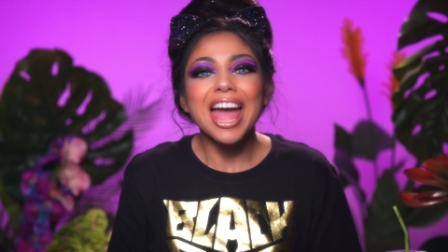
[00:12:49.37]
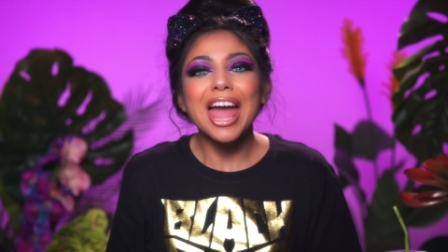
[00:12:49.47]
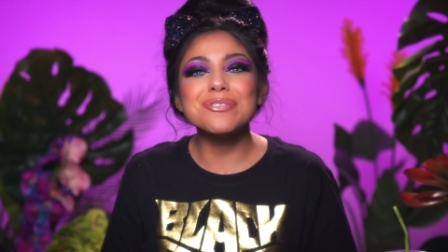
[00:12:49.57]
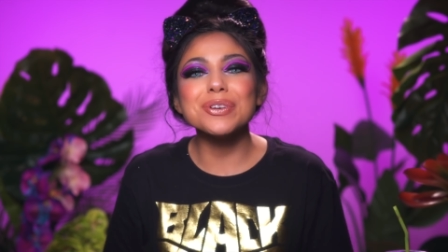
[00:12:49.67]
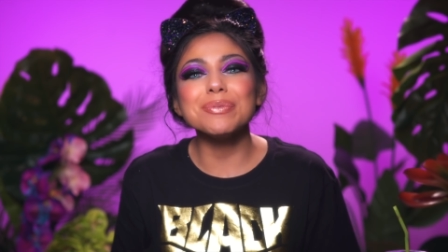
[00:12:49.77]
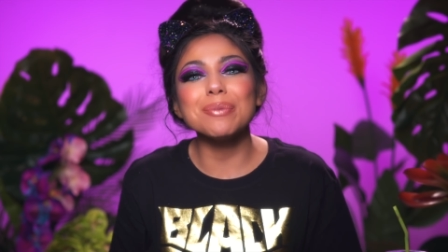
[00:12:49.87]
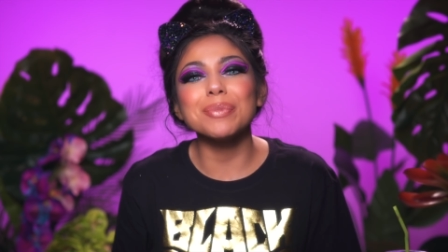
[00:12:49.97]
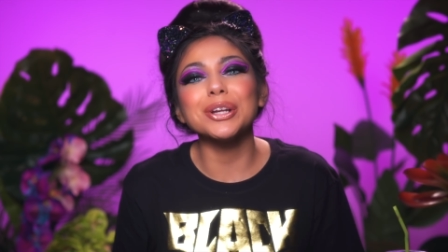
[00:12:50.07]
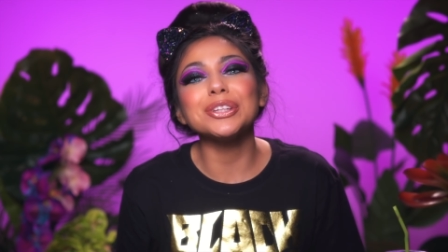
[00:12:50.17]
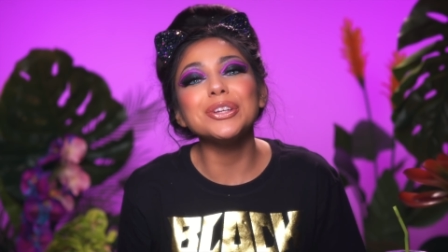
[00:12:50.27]
And
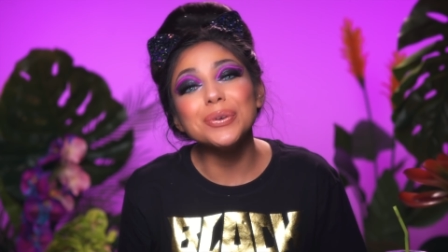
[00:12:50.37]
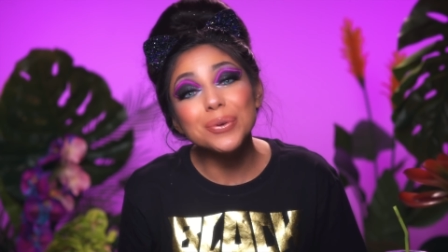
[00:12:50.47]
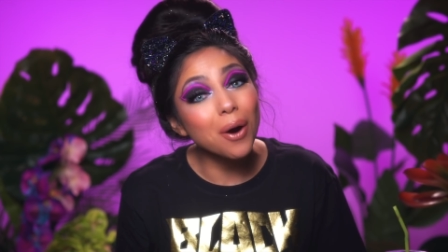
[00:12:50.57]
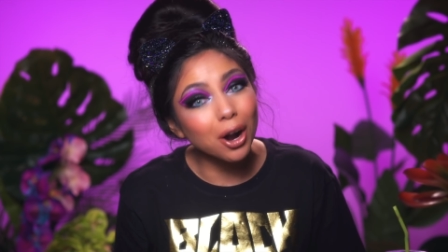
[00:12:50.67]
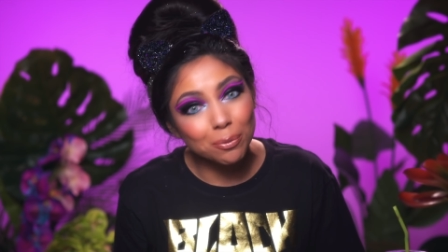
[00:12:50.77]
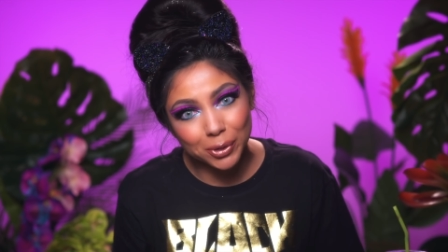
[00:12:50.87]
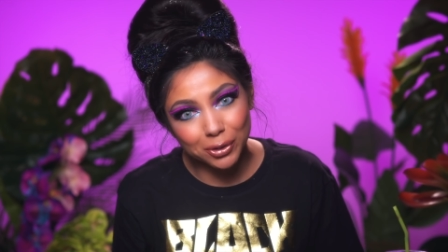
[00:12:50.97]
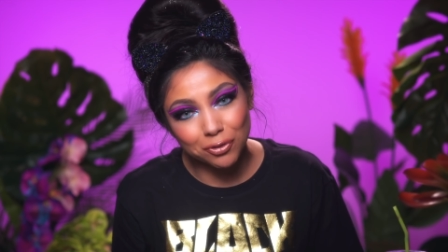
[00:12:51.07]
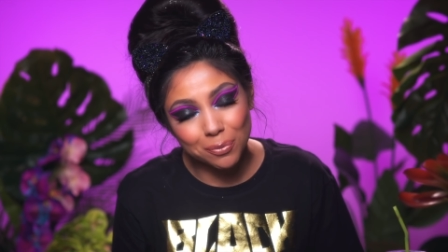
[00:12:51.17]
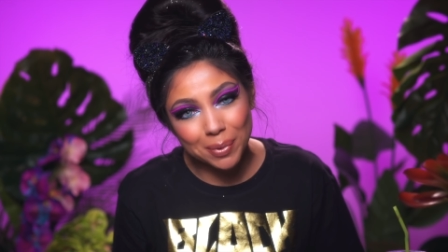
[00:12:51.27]
remember, you are
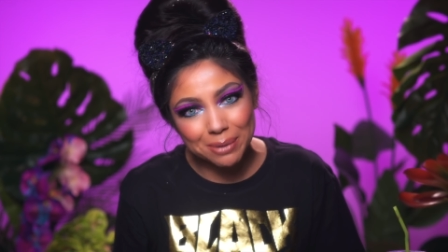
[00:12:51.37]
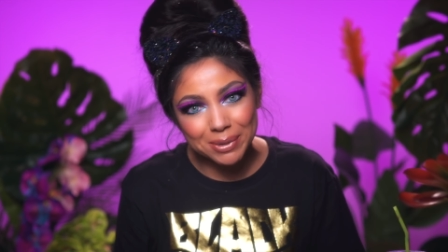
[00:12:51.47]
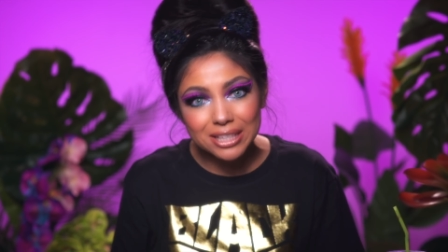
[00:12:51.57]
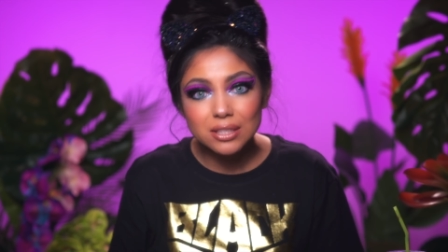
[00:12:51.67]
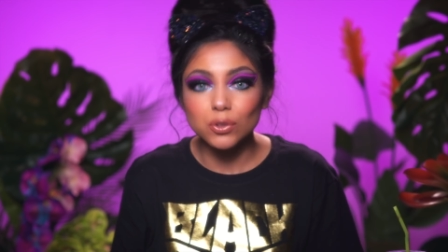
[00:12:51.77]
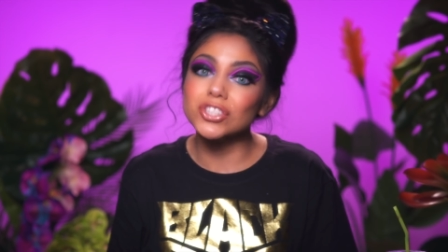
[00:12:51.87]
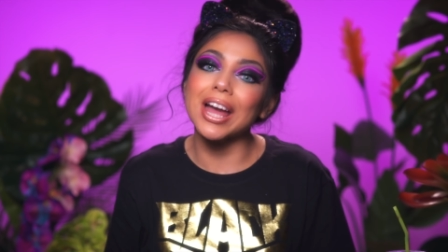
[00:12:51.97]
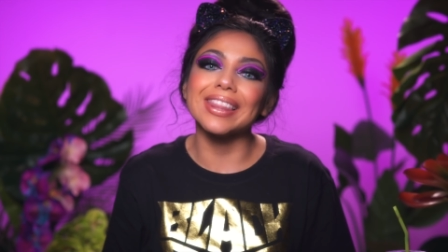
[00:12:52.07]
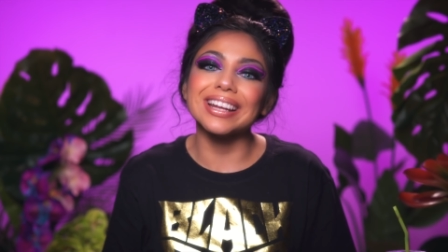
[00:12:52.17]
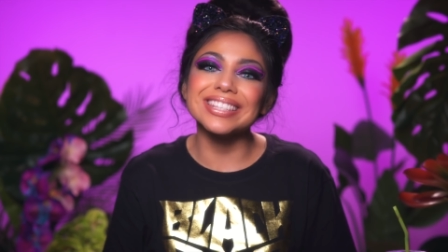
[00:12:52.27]
beautiful, baby, so
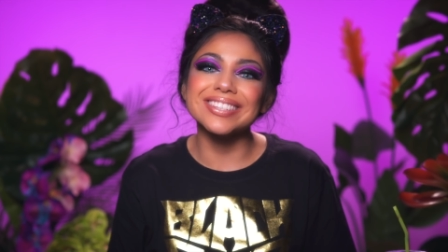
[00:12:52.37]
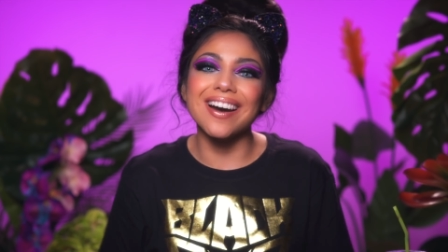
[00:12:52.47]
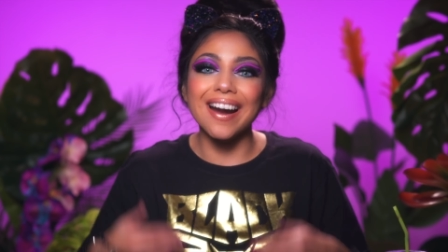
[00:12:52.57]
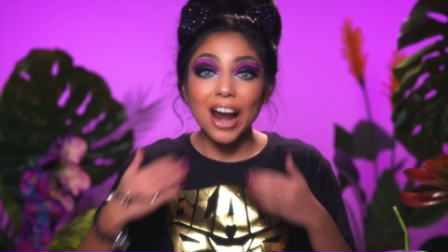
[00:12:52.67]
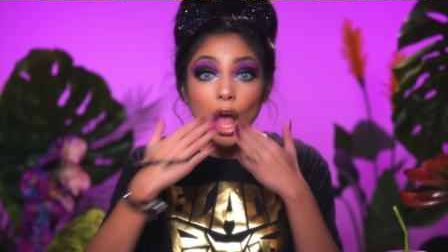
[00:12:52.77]
shine like a star.